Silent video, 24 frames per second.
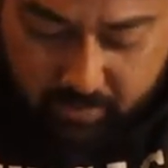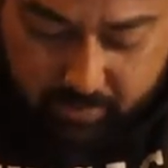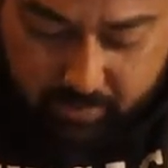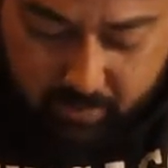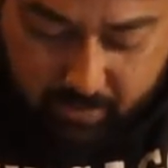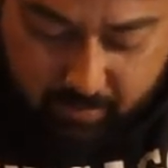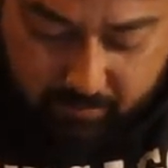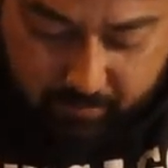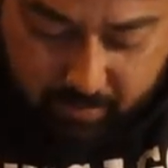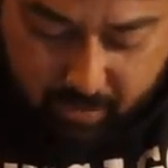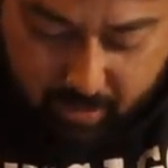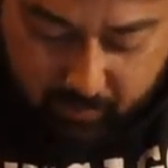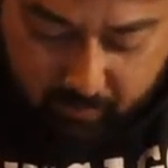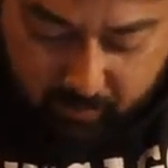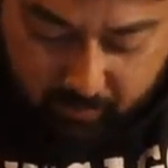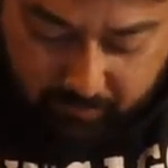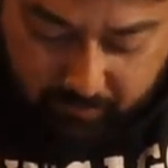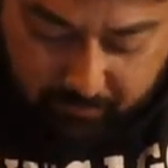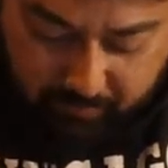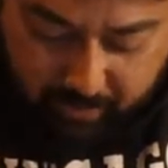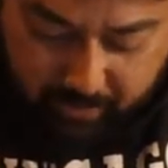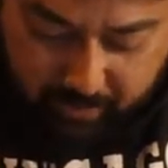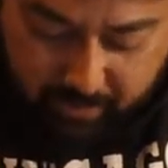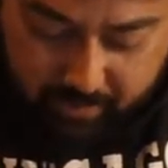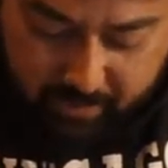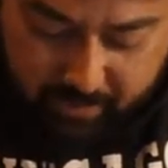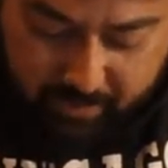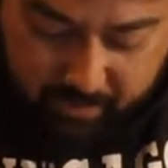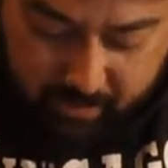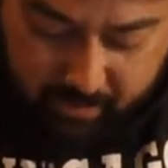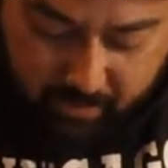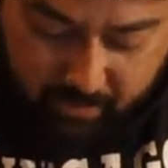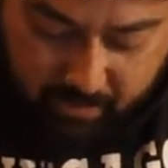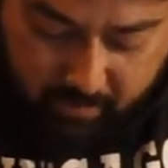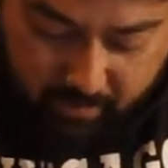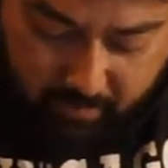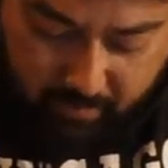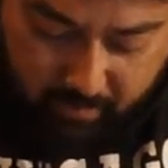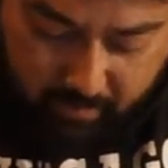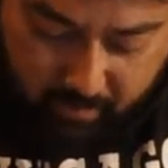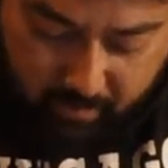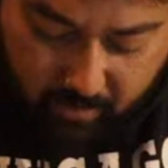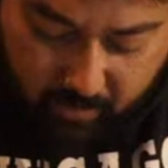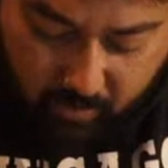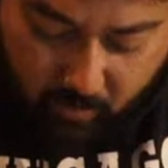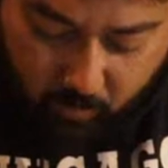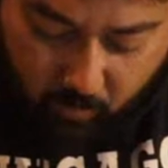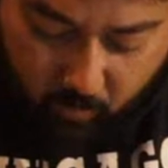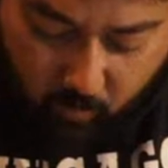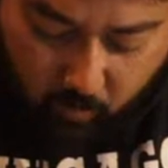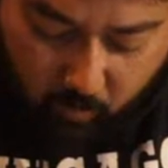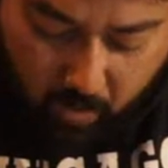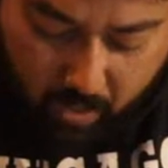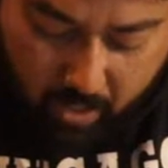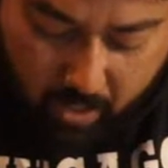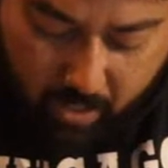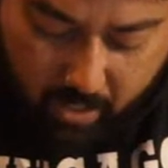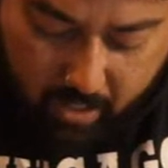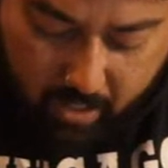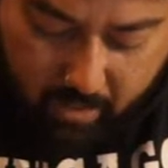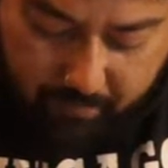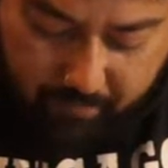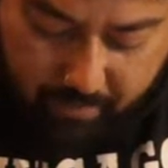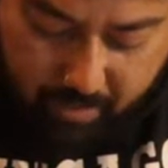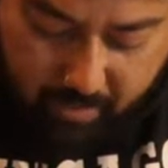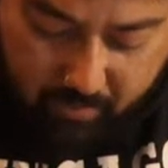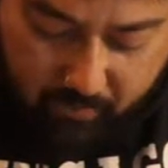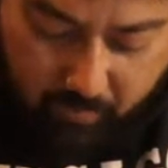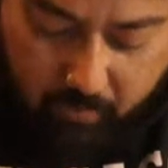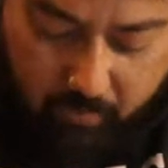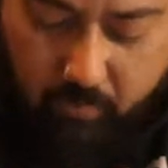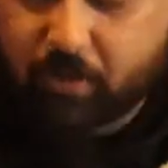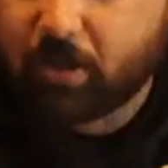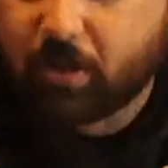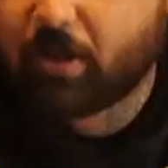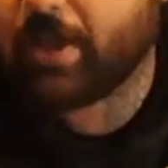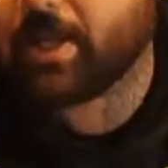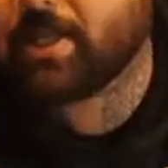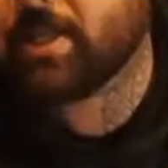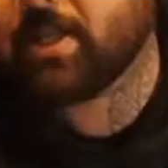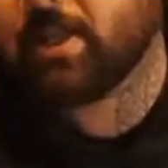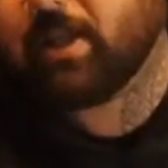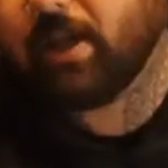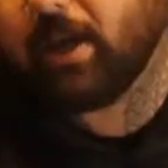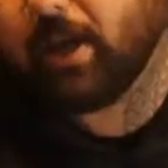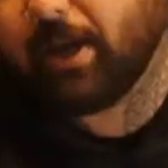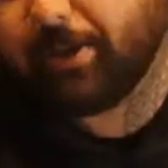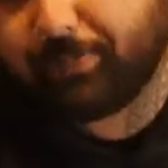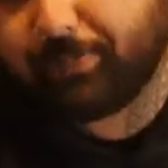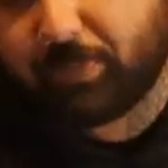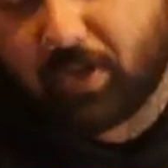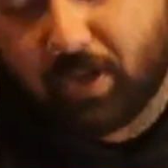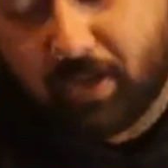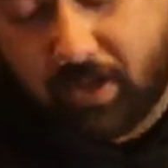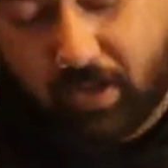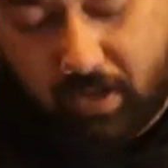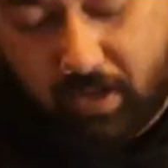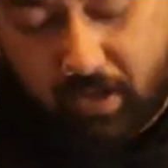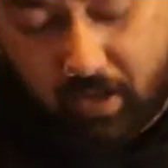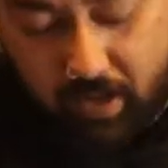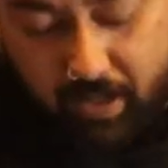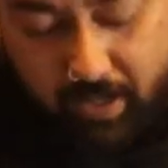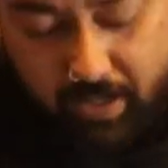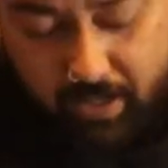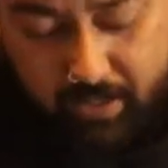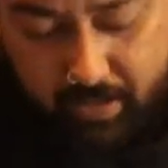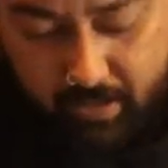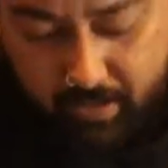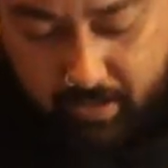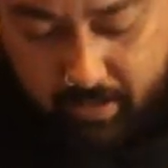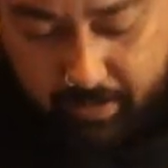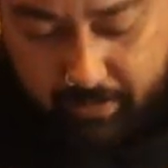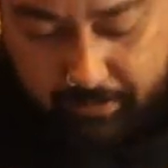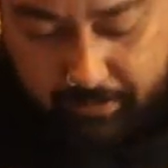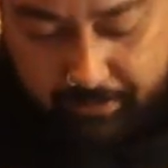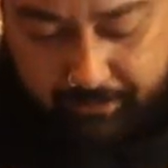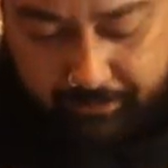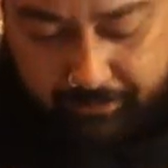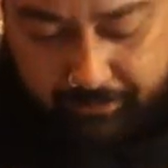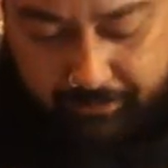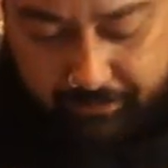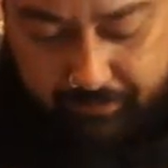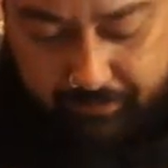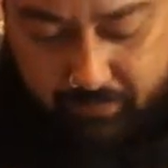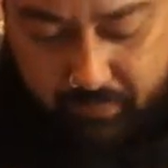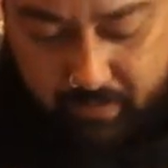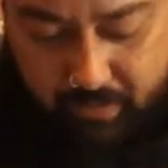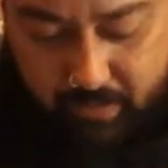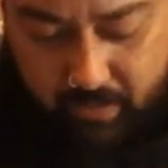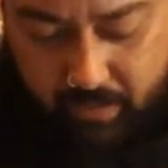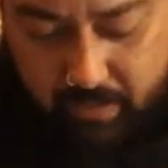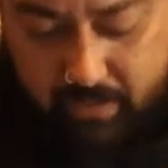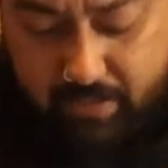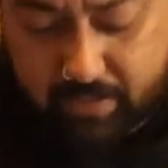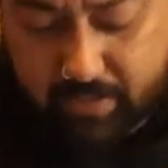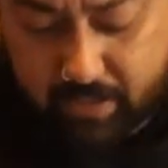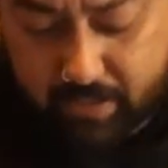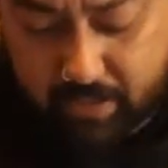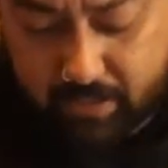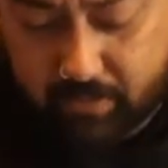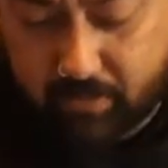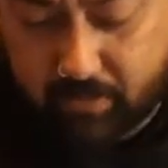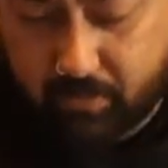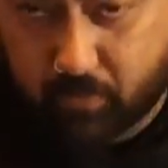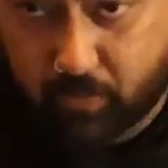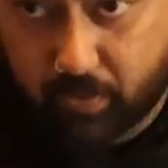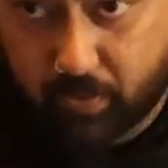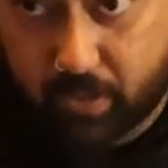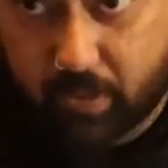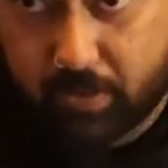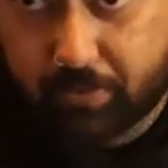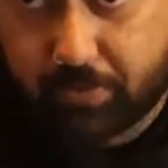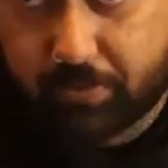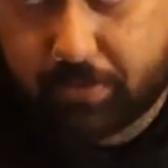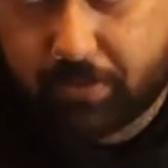back with fantasy way back when. Well, no, that's a lie. I started with